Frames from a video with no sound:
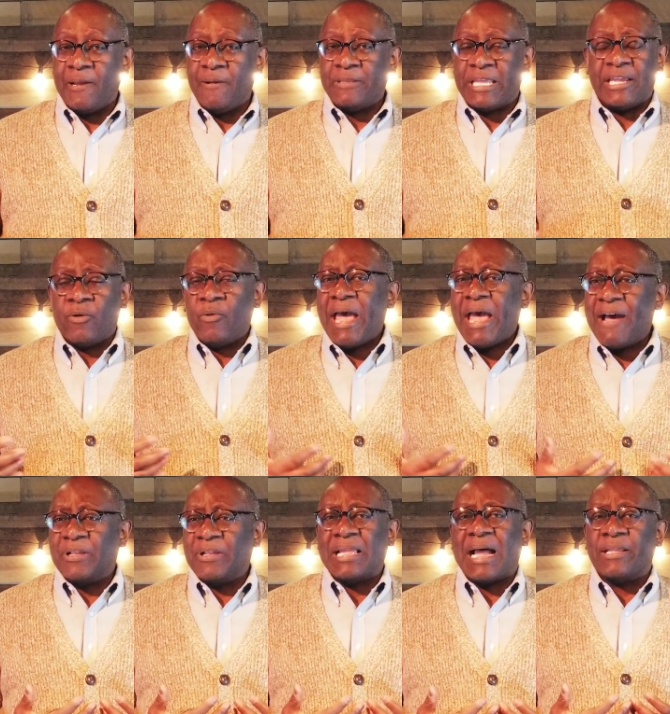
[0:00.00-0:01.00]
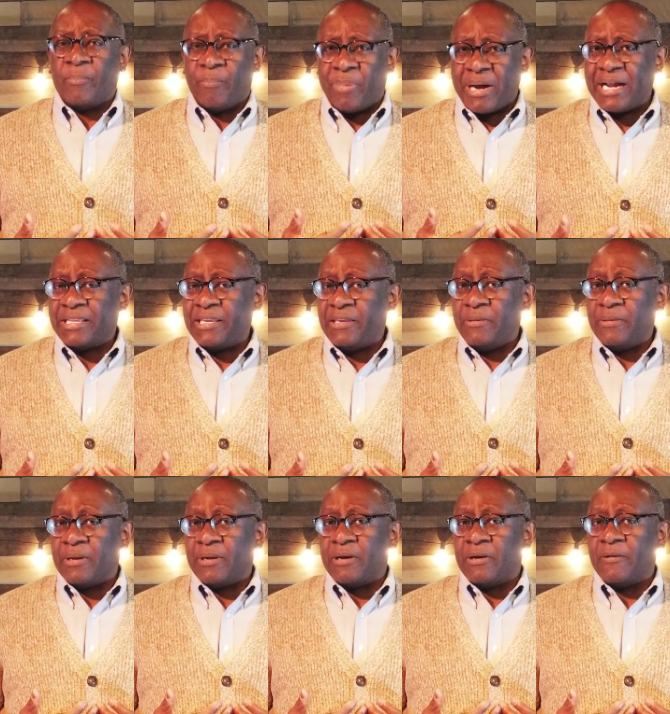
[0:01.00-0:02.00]
They don't have a lot of body
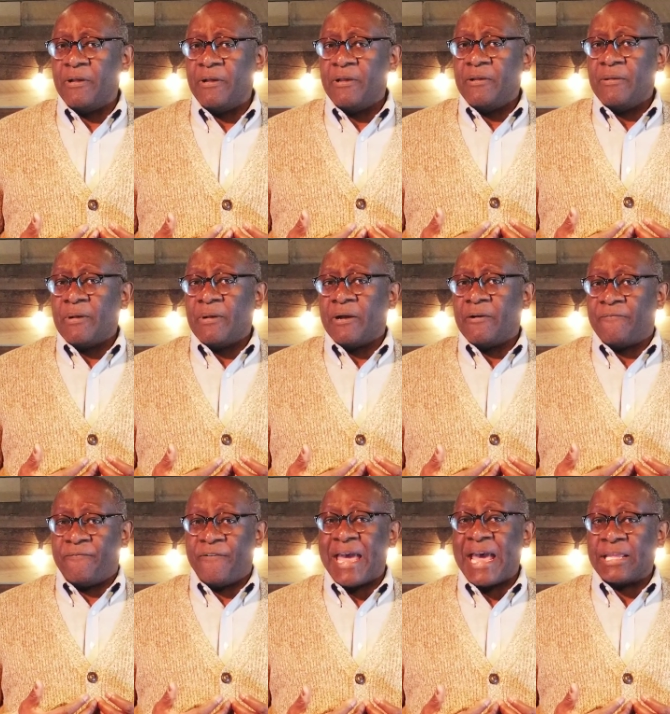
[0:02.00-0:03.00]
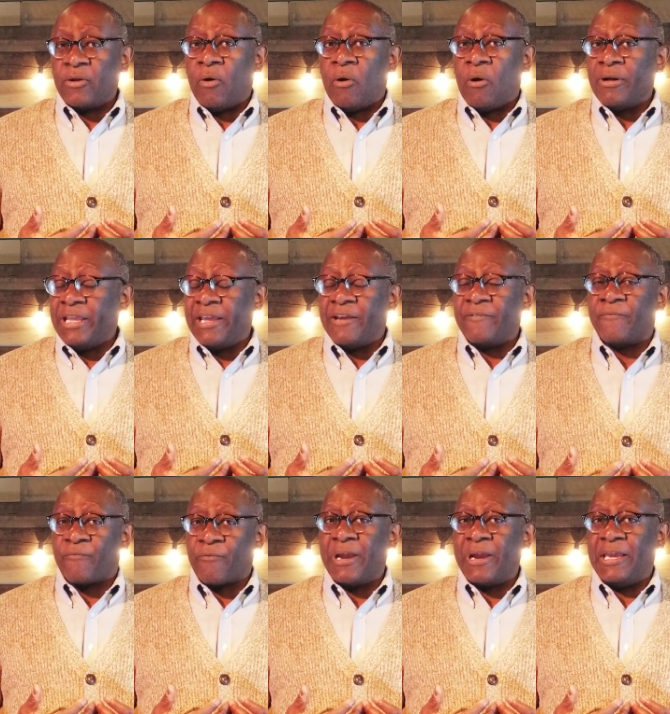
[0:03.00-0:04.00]
uh, uh, fat on their
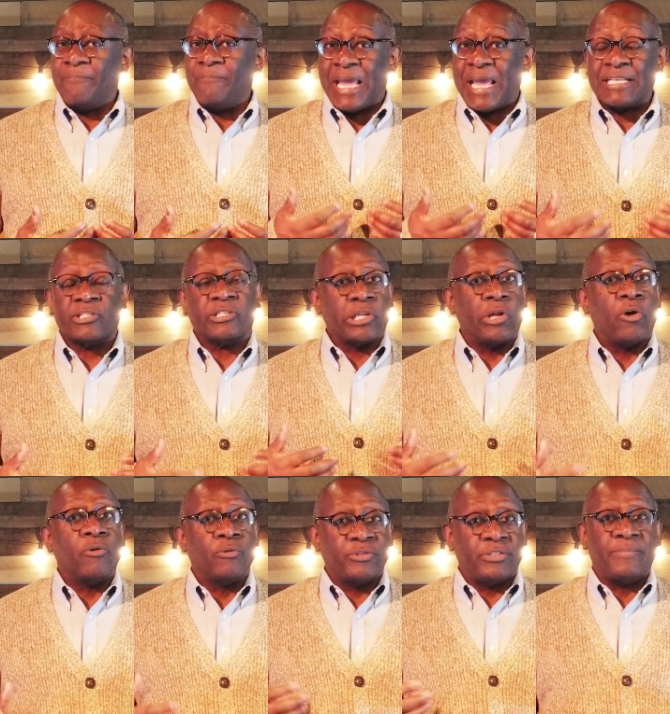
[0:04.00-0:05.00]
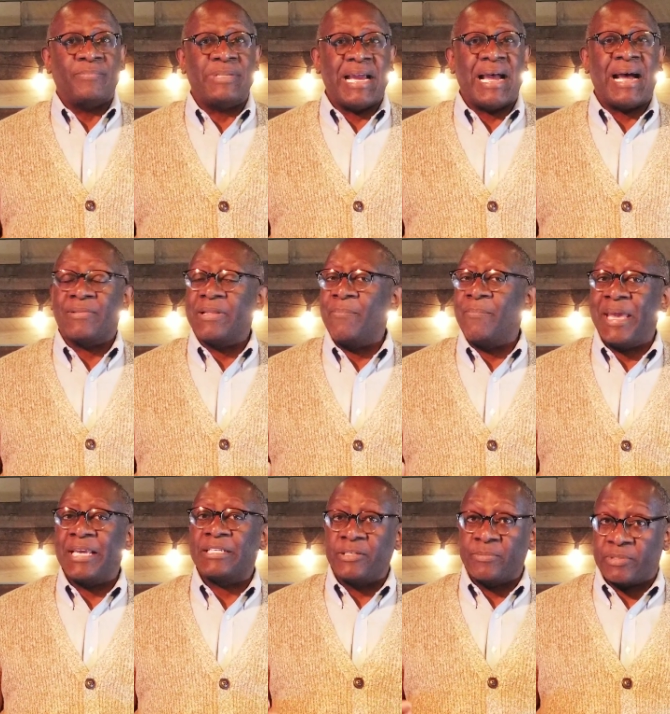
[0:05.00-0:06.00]
frame that slows them down, that
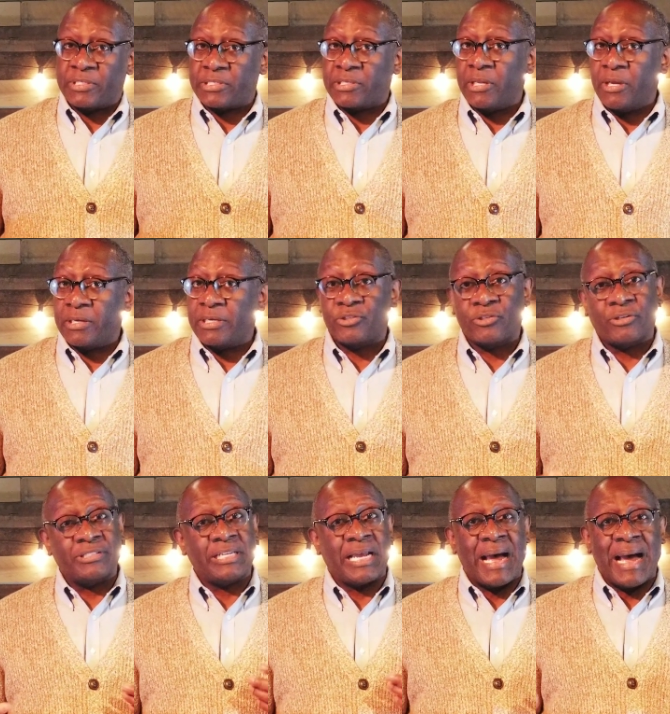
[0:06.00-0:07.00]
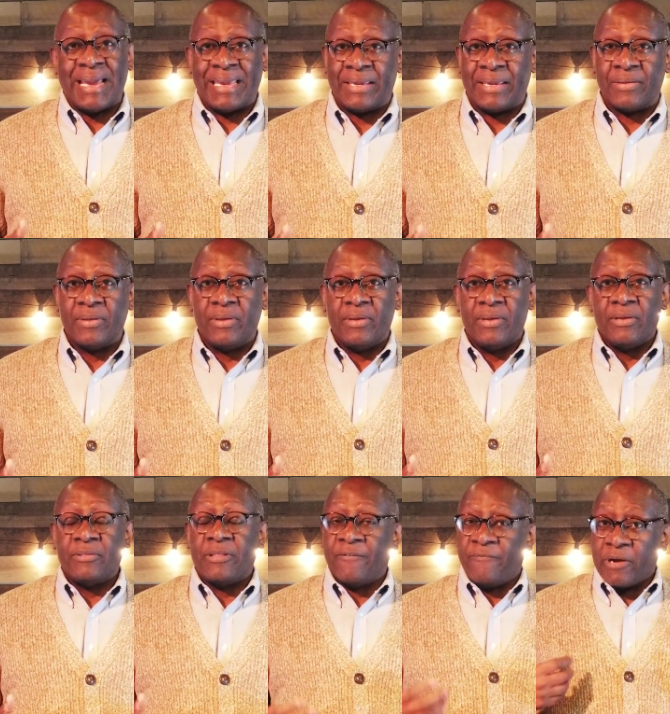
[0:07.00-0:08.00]
makes them sluggish or tired.
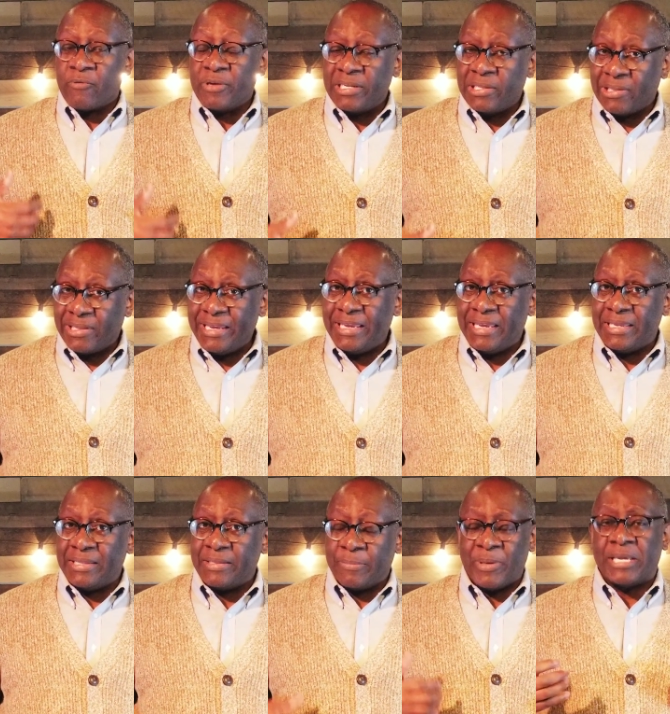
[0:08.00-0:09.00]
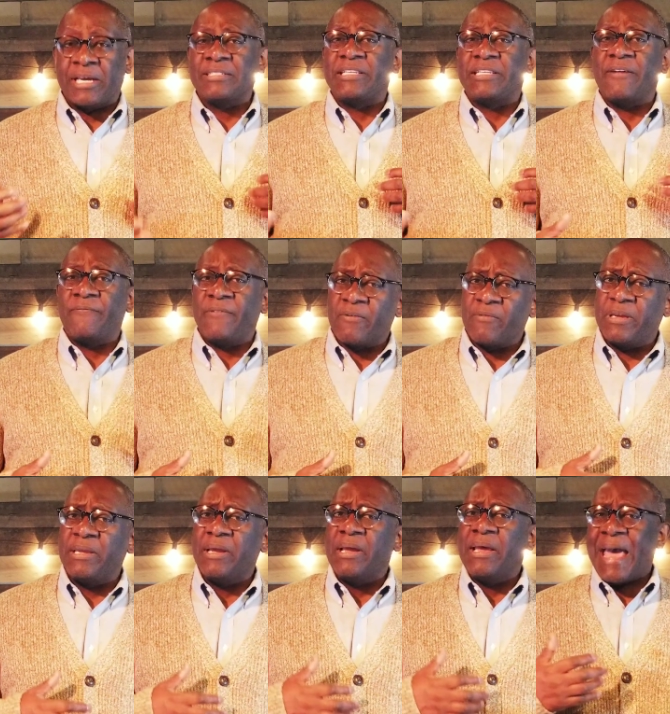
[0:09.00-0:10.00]
They're very lean because they're
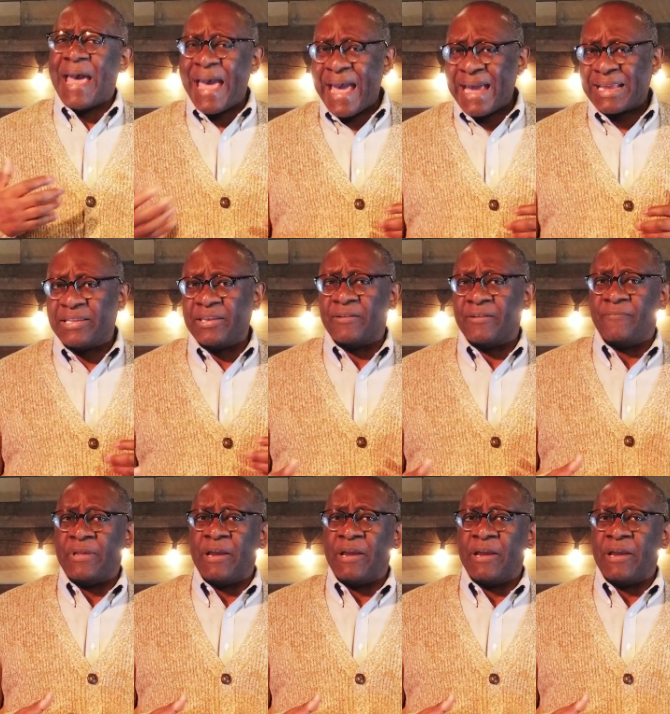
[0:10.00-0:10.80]
very active.